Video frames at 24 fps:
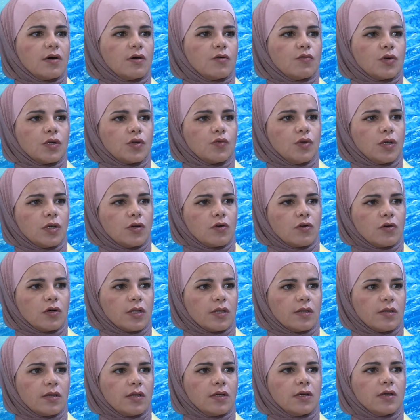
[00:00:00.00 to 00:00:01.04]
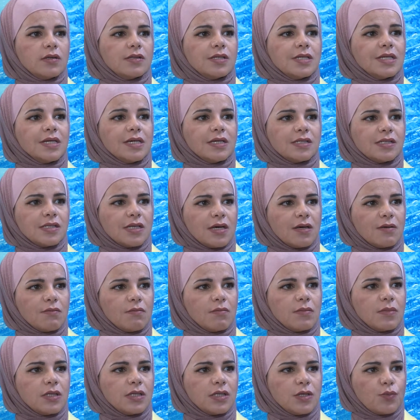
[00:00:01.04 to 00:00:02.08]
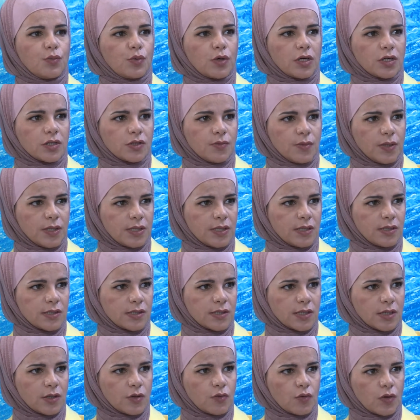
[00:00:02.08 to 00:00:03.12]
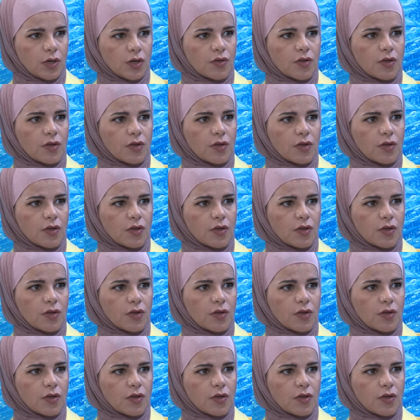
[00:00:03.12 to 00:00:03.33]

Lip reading: what we call the TSM department inside WAJ,